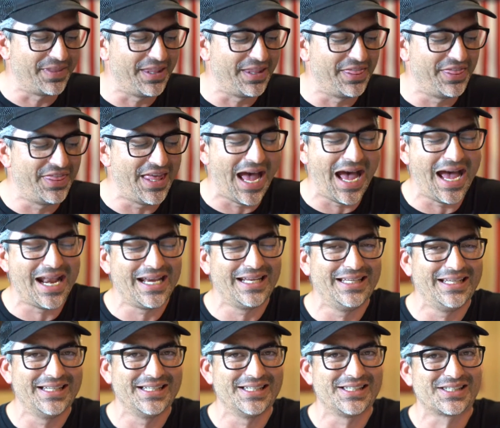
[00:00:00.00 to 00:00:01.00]
That
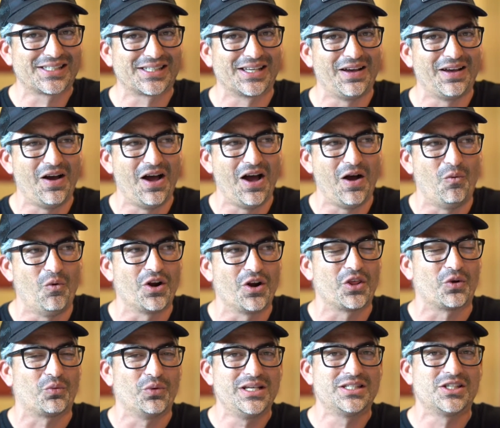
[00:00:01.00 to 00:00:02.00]
is one of the
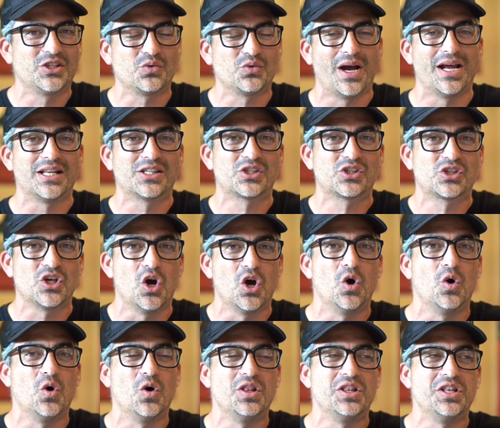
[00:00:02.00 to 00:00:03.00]
reasons why it's
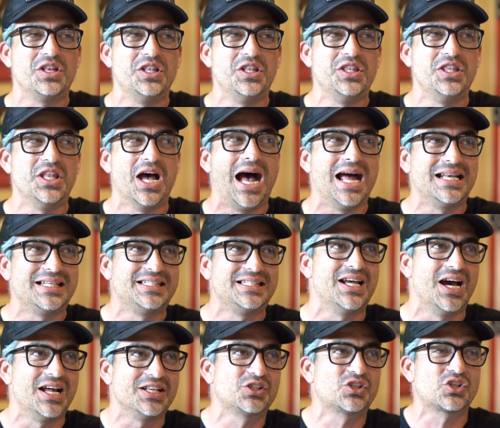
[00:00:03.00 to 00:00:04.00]
so not
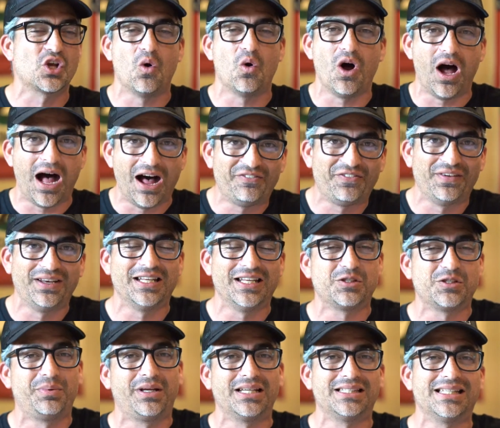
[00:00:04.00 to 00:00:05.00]
done so often, is
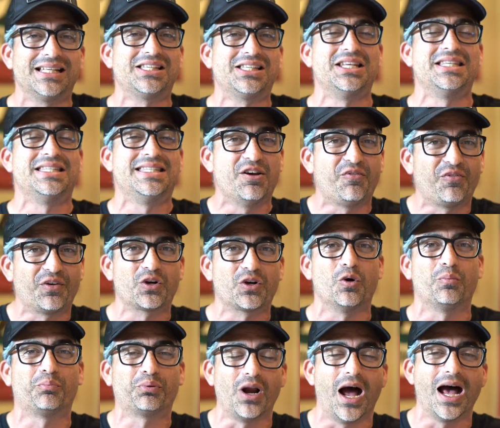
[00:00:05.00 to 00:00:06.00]
because it's a
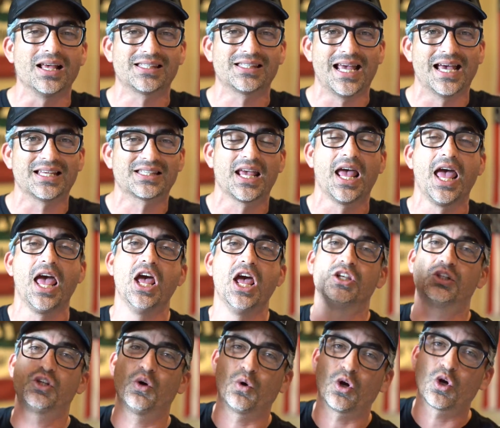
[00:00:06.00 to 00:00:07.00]
difficult process
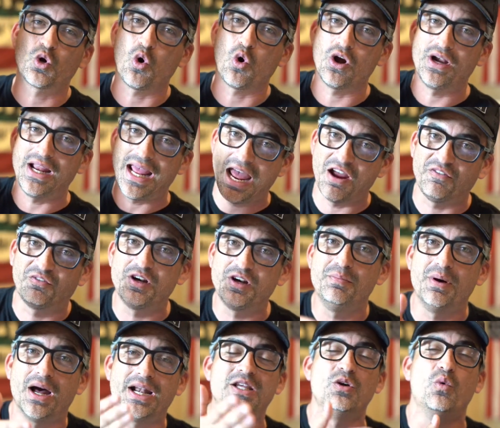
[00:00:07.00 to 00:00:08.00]
to record
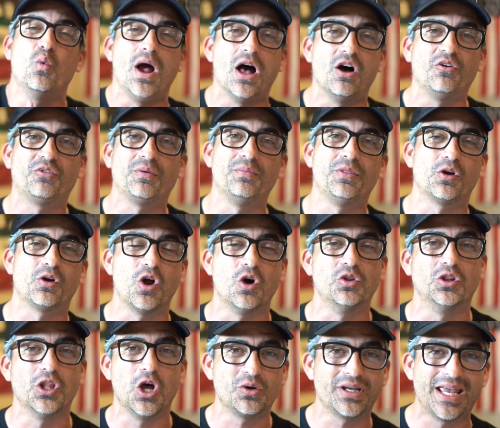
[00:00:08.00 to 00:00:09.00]
everybody well from their own
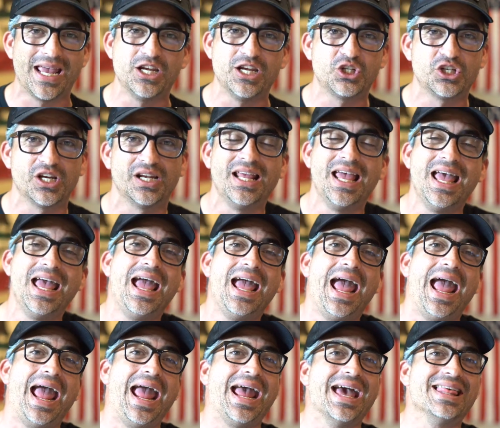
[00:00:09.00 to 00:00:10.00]
location
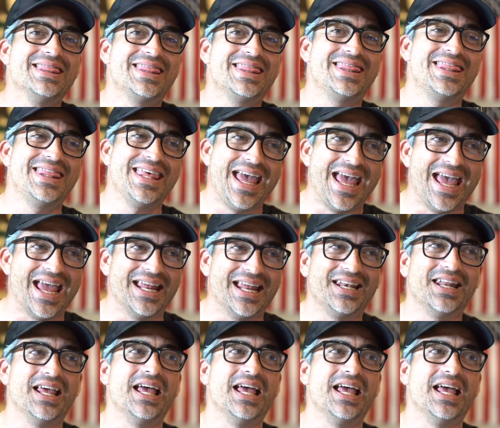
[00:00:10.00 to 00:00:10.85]
and then